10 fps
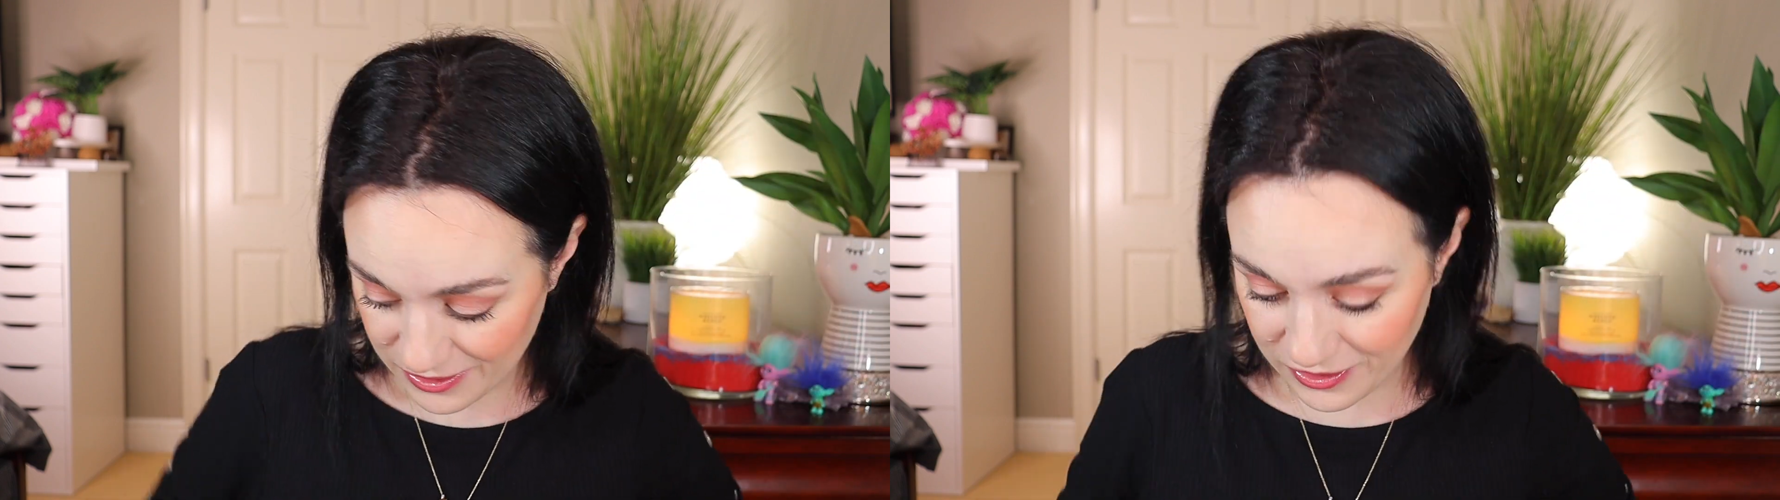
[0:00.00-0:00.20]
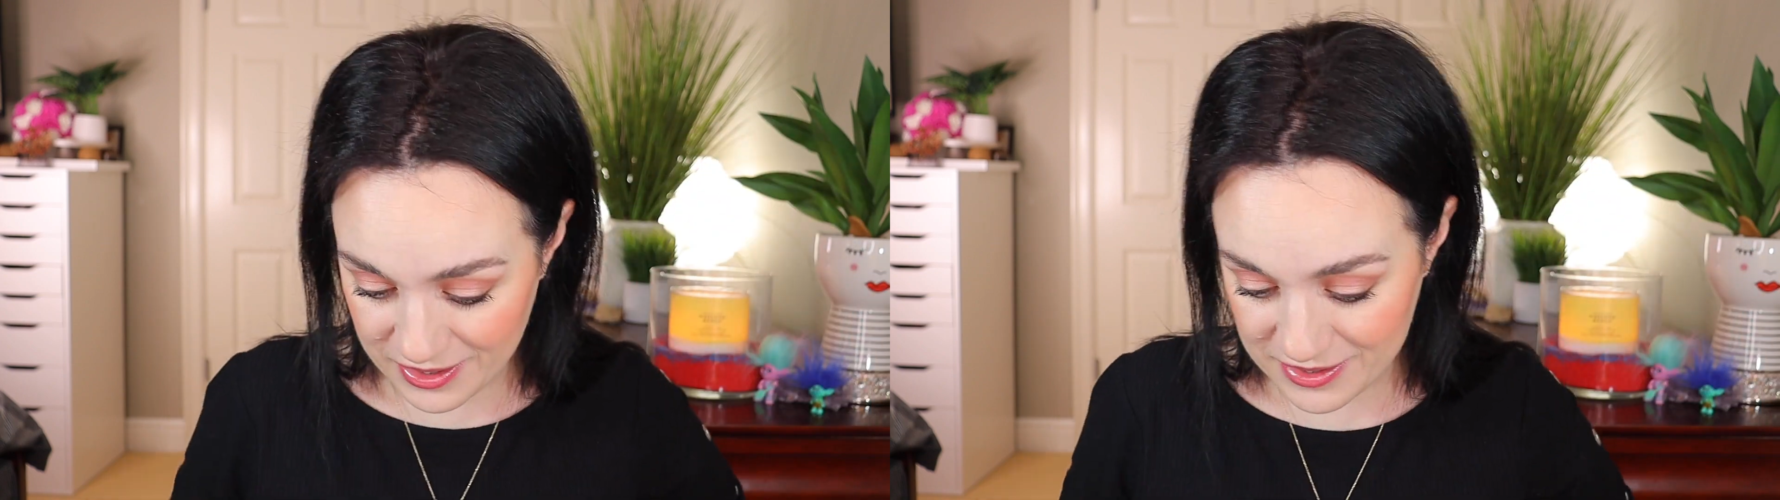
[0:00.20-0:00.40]

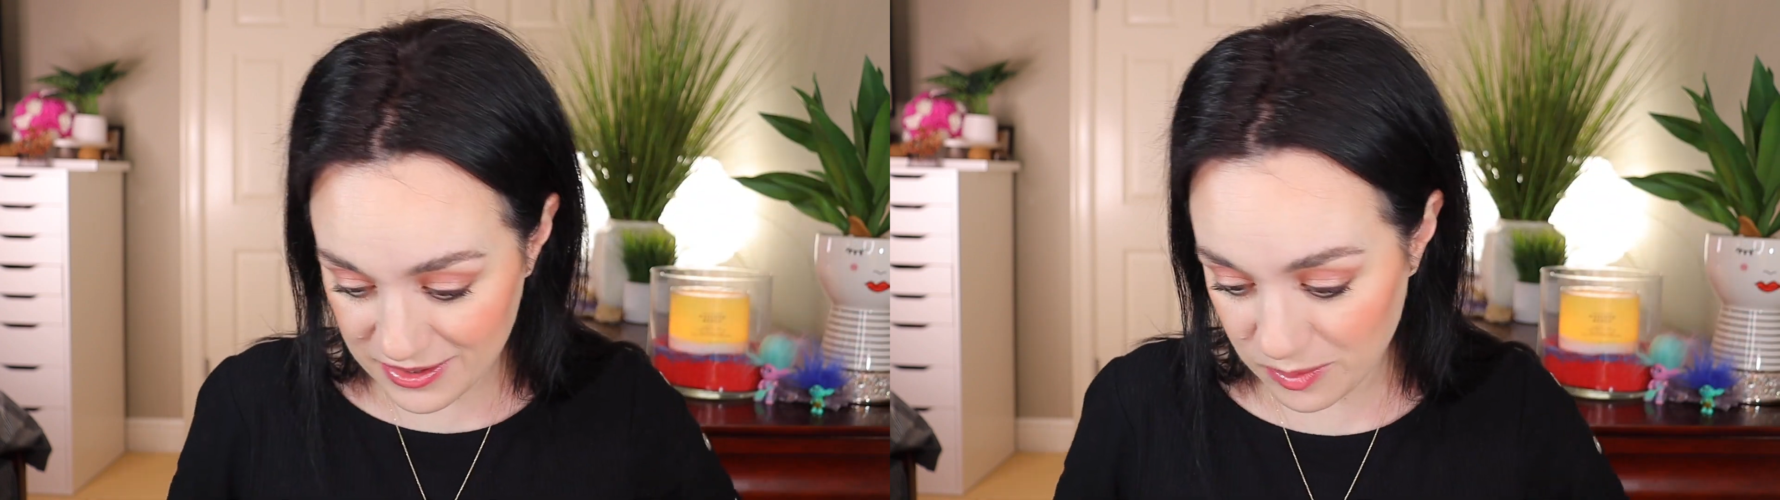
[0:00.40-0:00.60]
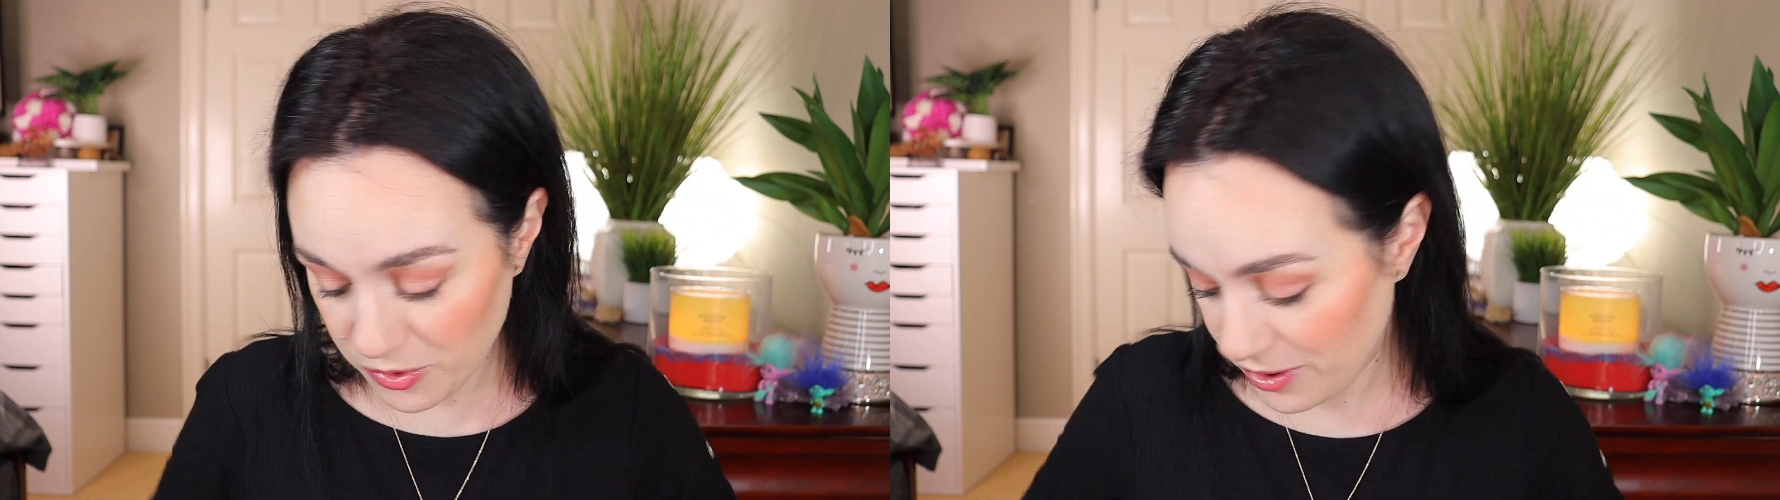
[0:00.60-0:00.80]
you can see
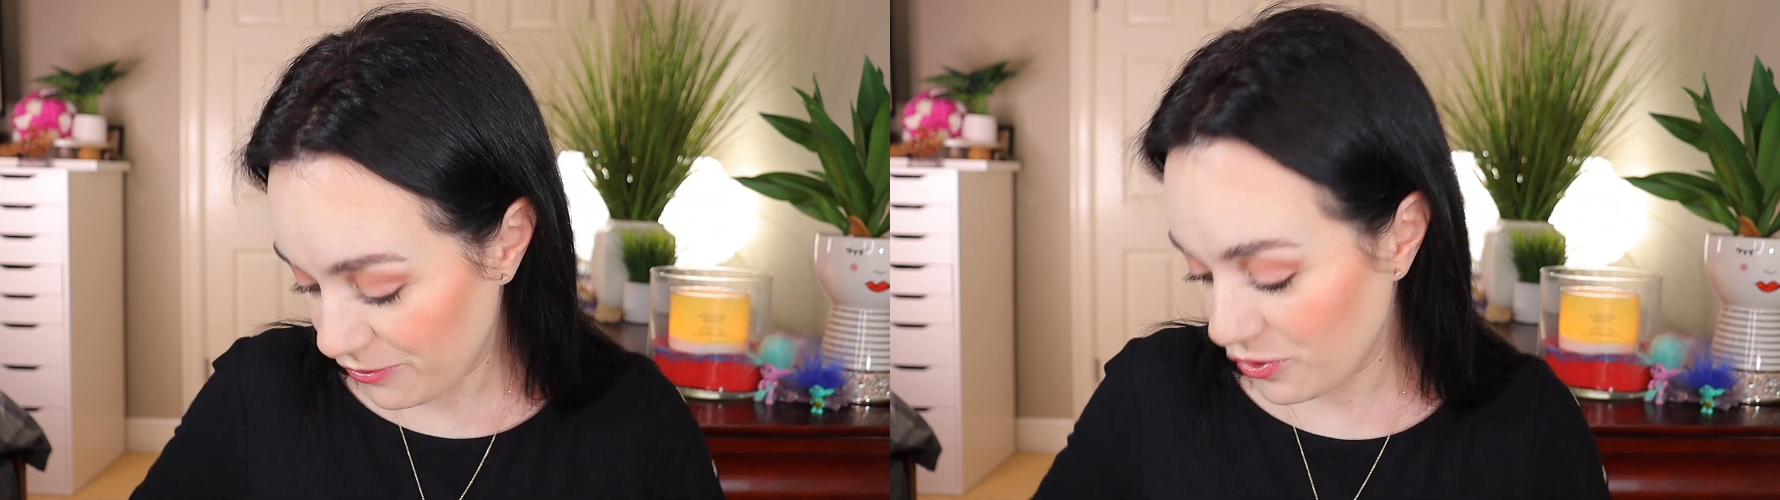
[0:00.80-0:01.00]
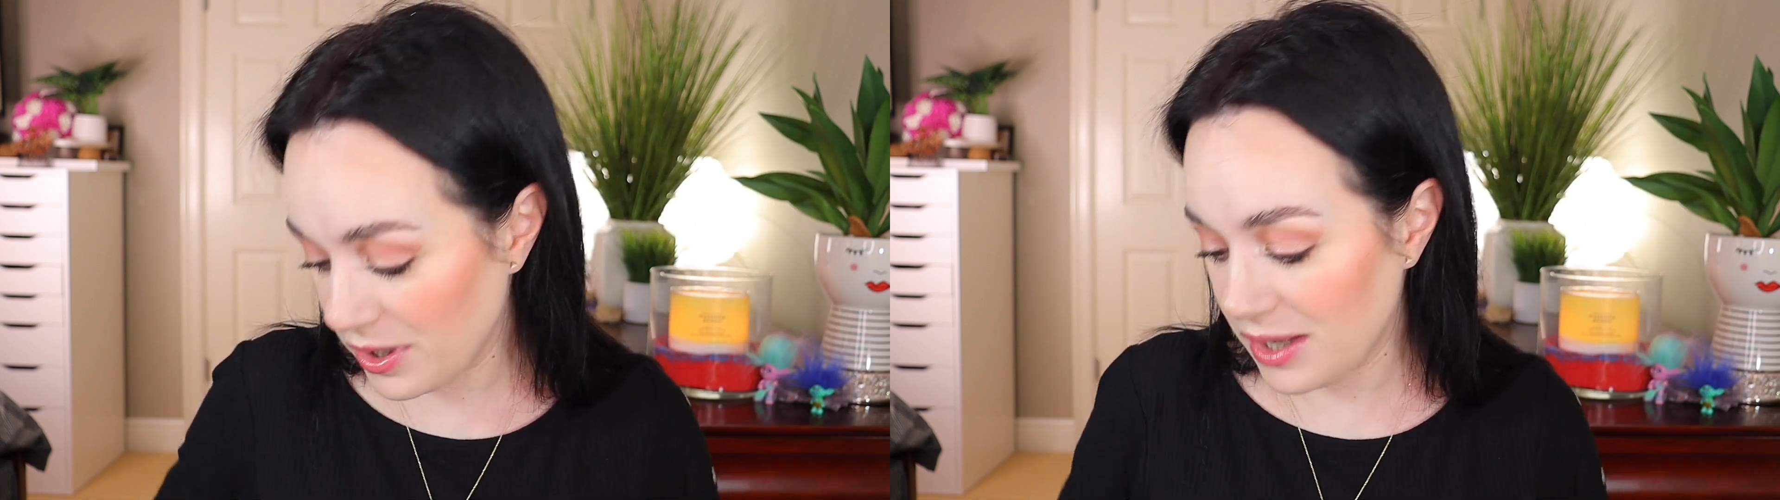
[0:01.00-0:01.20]
their
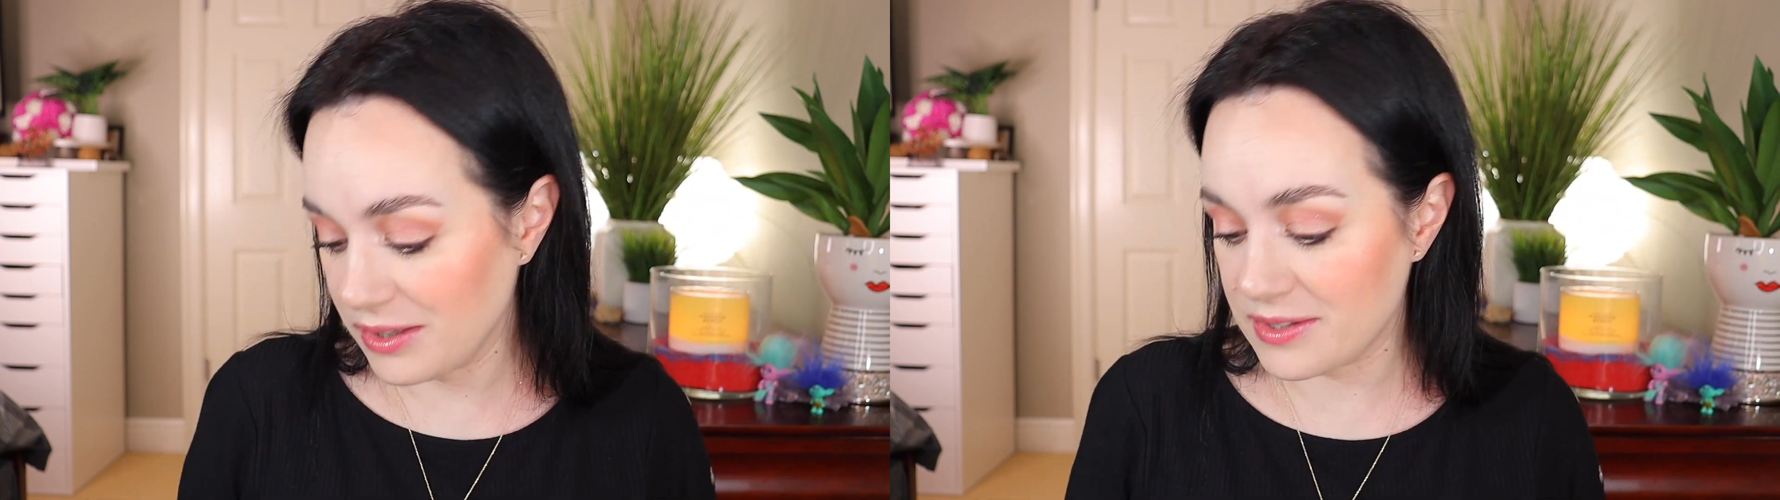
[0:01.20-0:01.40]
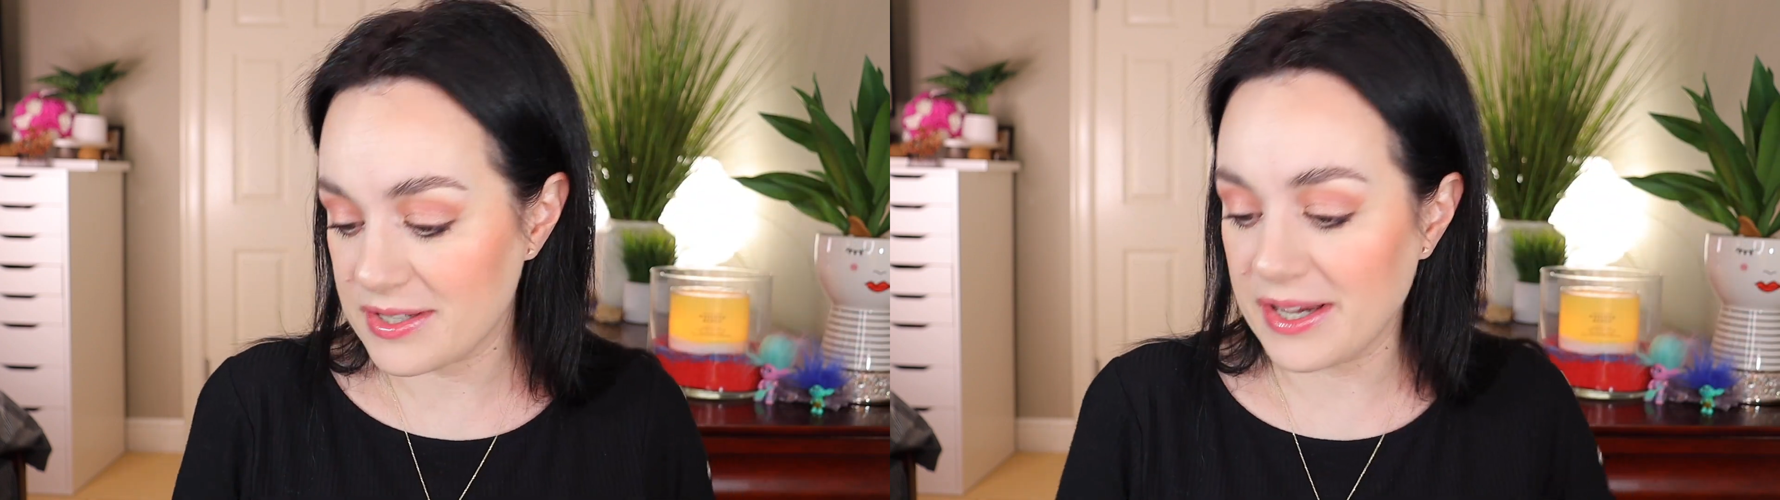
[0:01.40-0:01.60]
beautiful colors.